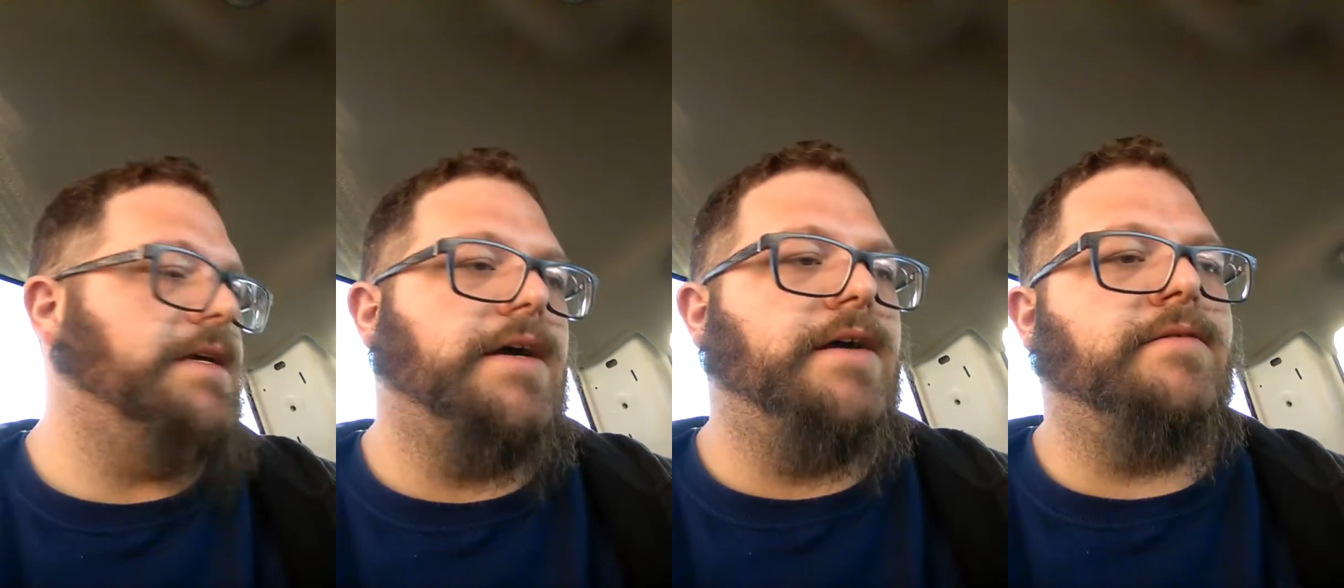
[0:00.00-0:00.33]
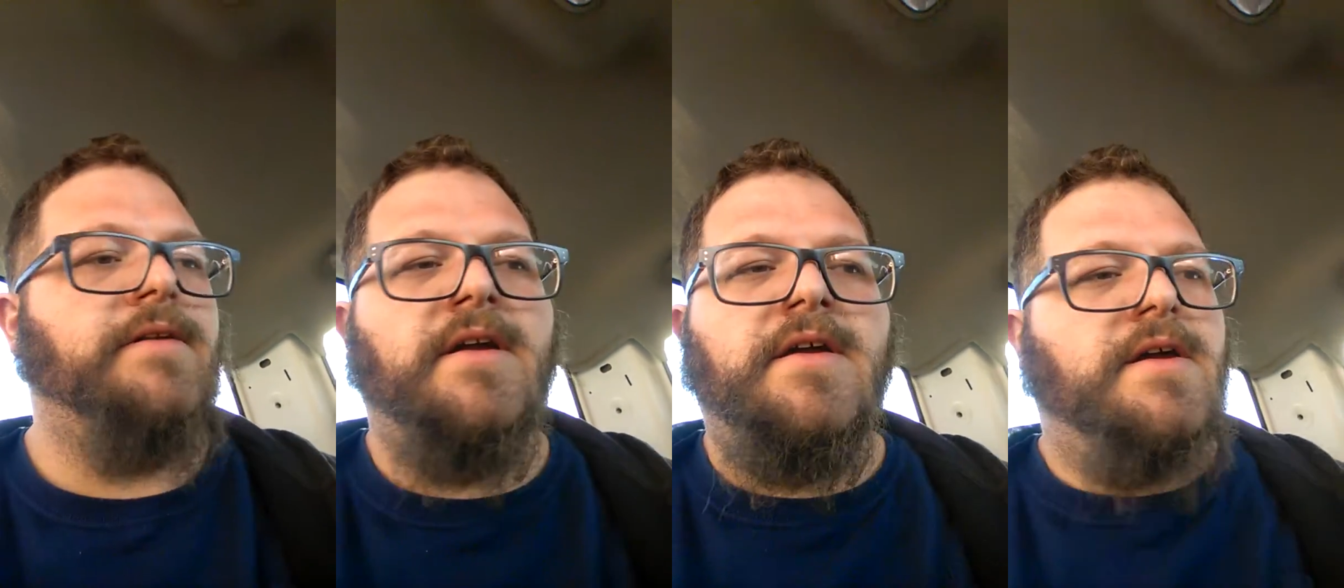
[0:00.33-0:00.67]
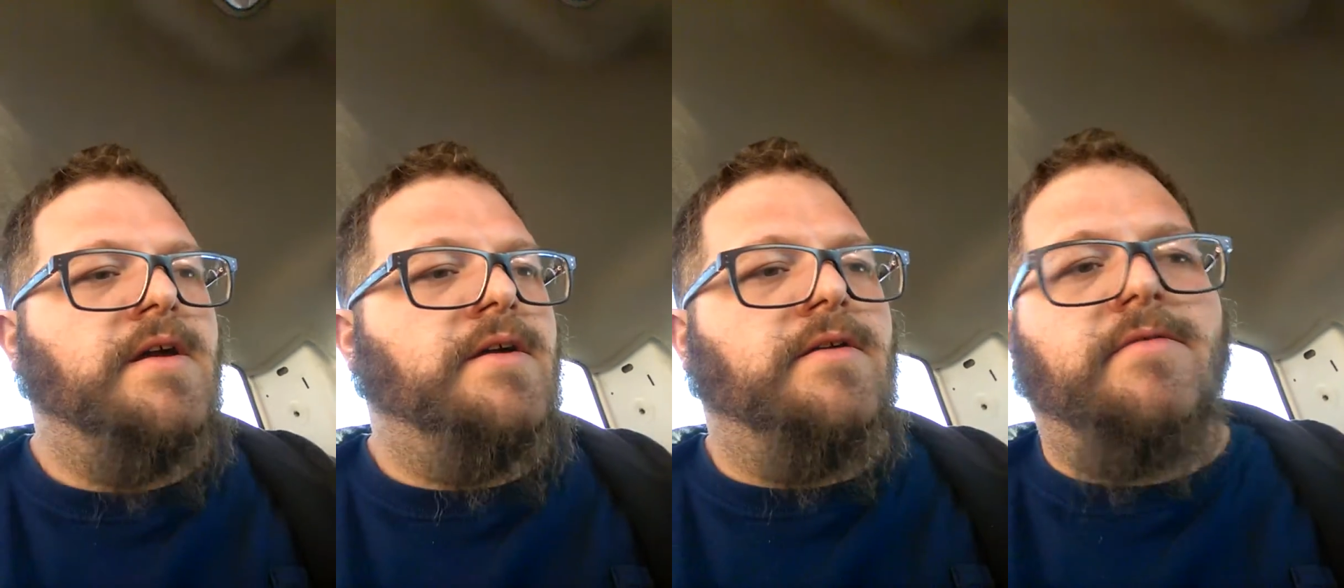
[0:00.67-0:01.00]
done,
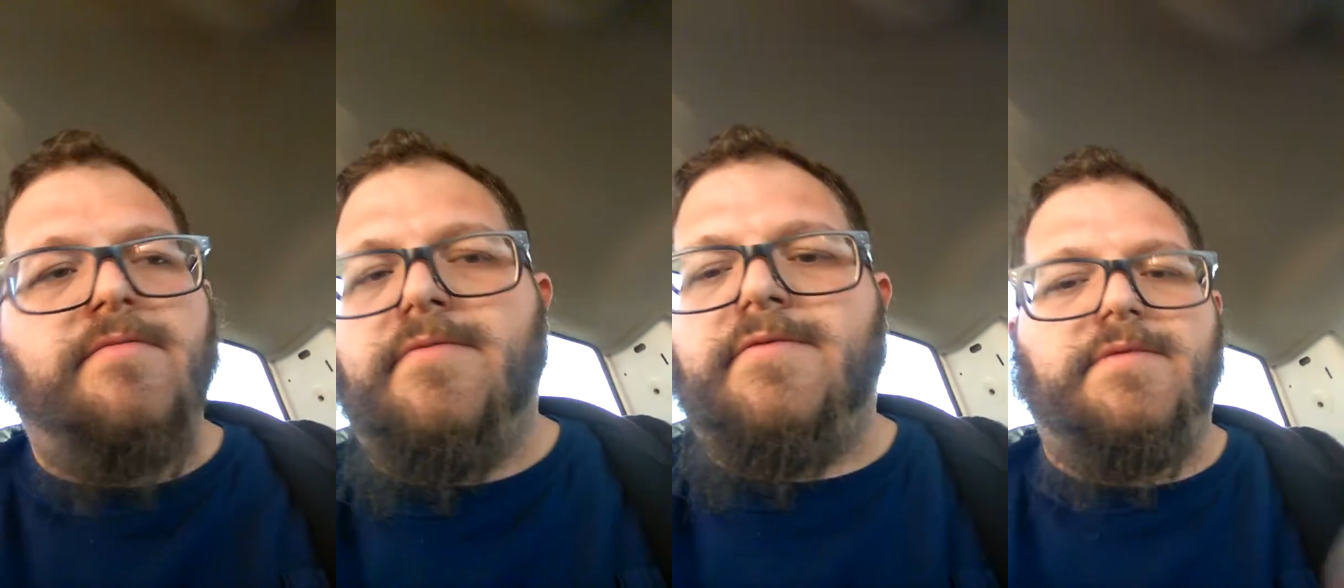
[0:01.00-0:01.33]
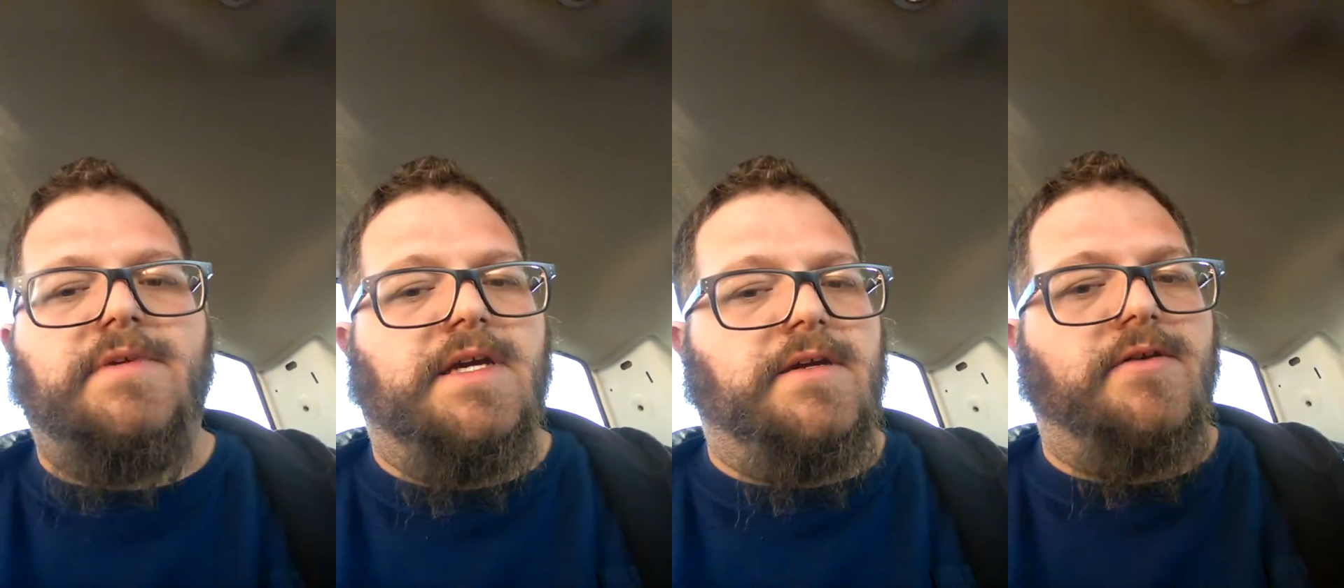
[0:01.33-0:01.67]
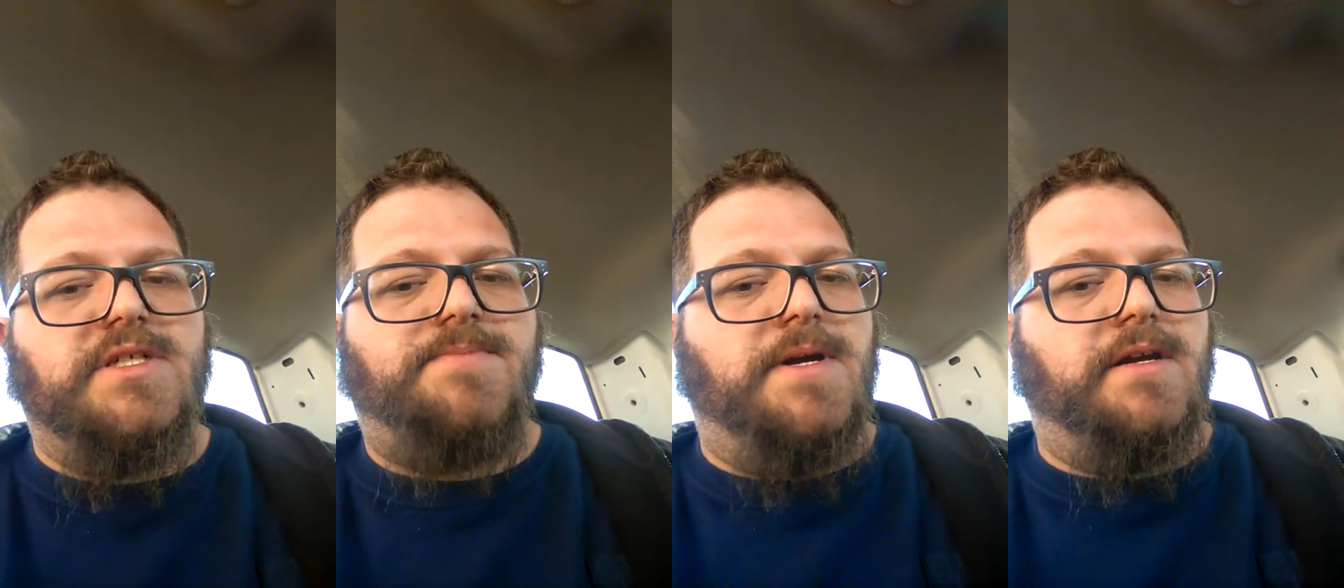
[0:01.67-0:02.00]
get
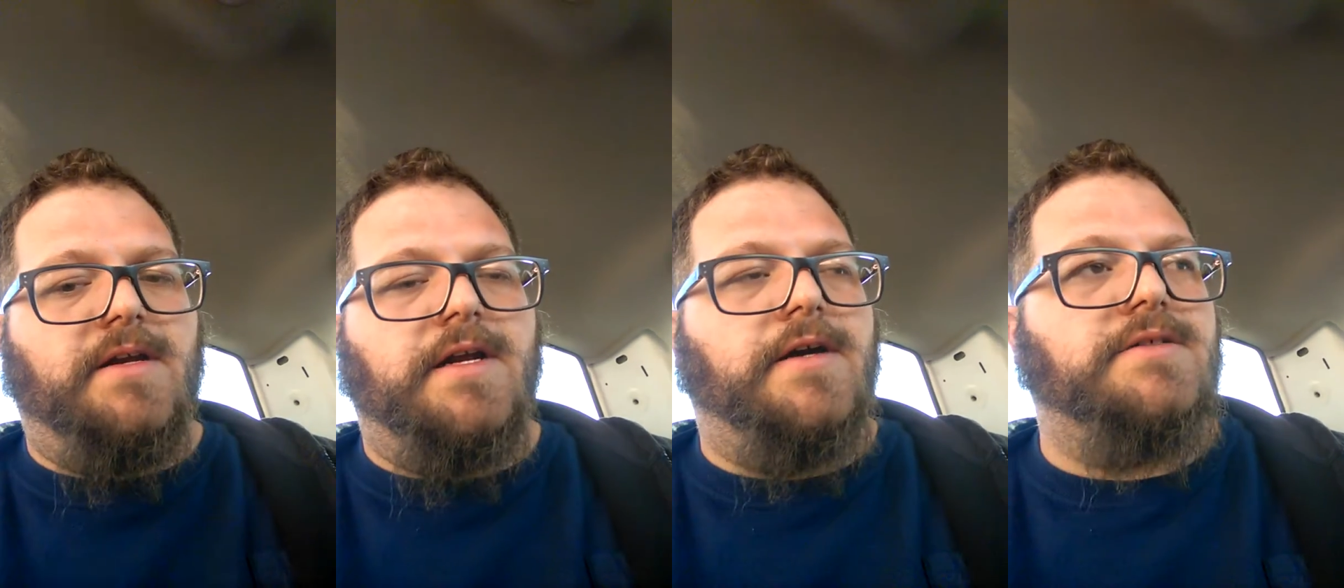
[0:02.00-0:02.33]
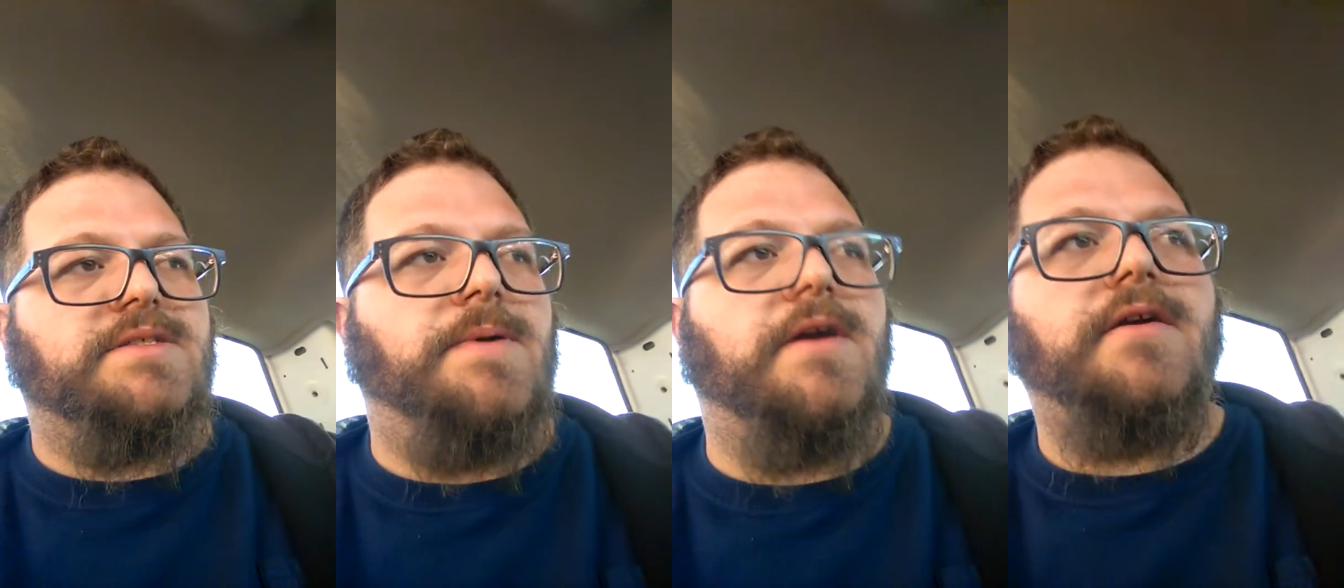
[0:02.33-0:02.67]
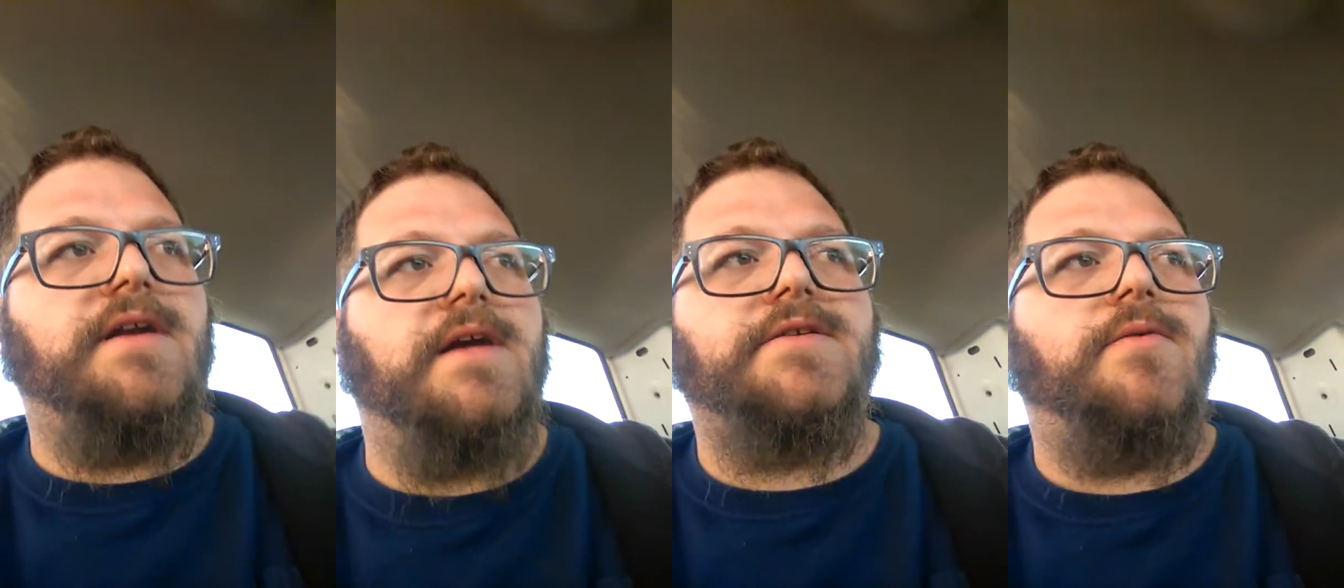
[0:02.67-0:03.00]
your speaker
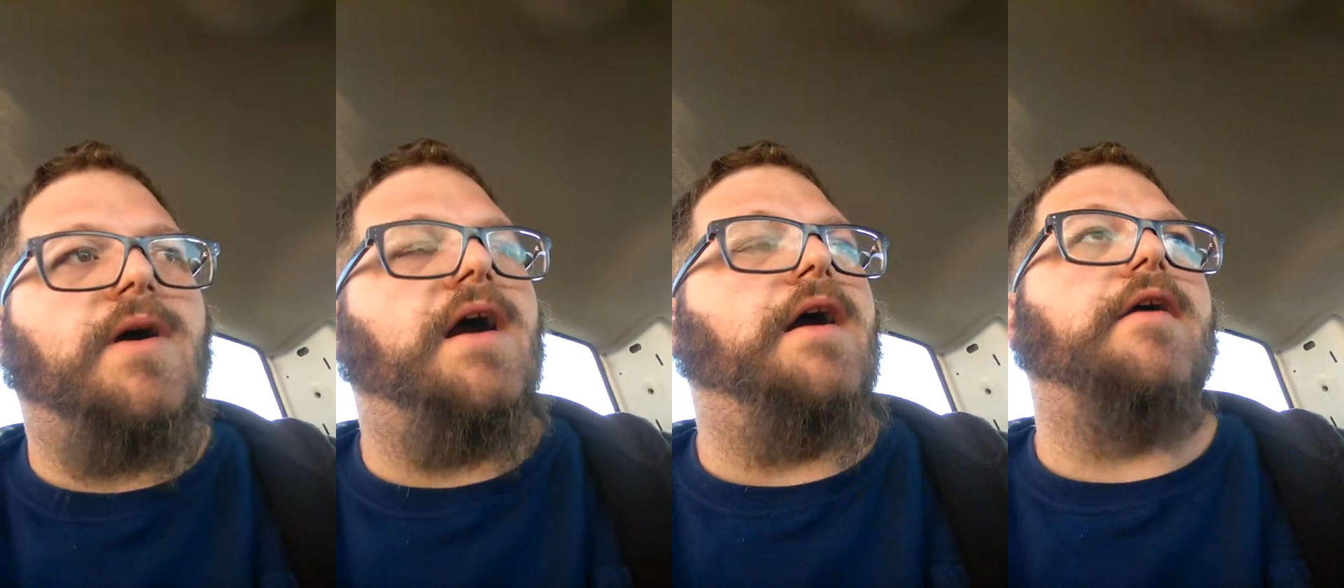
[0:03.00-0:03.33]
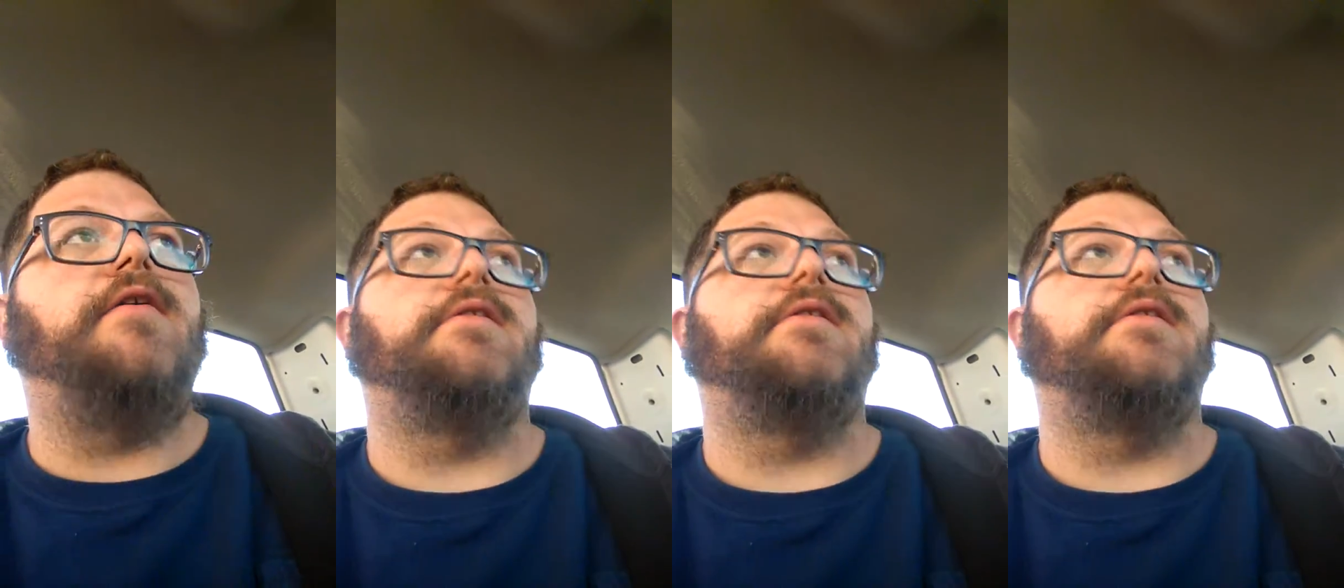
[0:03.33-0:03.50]
connector wire,